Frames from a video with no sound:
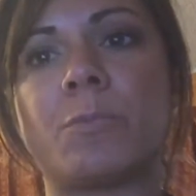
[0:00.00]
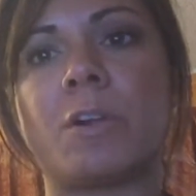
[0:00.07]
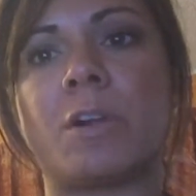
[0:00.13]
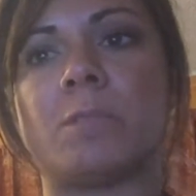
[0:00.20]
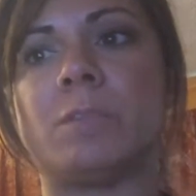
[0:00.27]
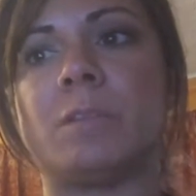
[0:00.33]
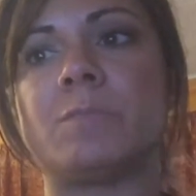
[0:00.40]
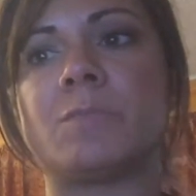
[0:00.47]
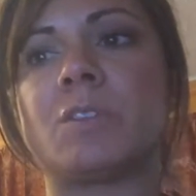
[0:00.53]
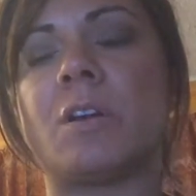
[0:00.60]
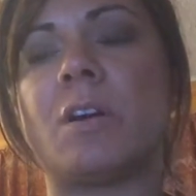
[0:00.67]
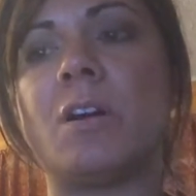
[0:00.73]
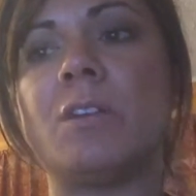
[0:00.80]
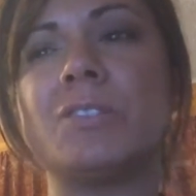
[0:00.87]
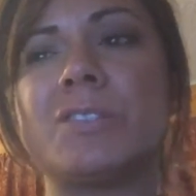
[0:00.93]
problems,
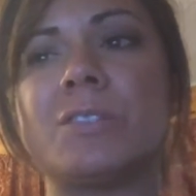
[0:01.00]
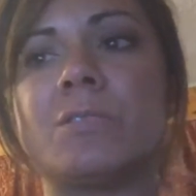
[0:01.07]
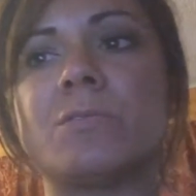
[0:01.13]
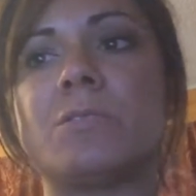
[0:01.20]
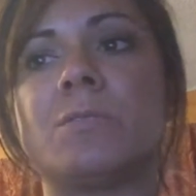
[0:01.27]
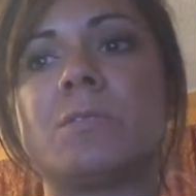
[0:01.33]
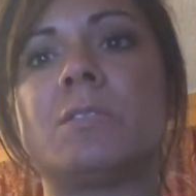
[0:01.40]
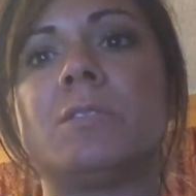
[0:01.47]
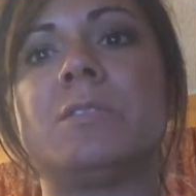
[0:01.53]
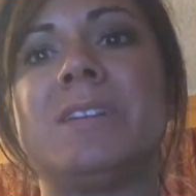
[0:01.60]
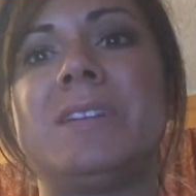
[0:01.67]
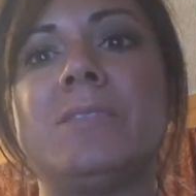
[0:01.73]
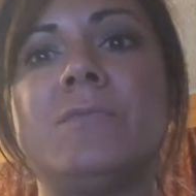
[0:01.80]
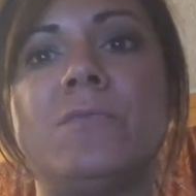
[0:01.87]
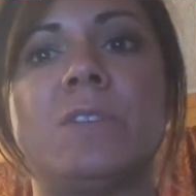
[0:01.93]
also to include
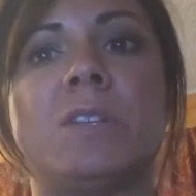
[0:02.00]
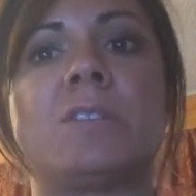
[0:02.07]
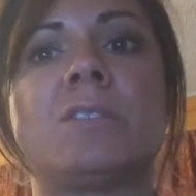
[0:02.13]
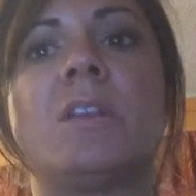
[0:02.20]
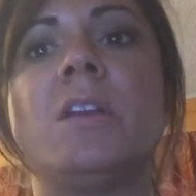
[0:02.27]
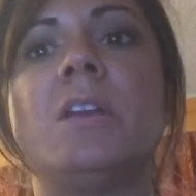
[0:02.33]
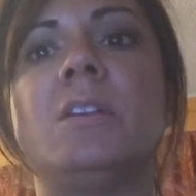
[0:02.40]
infants,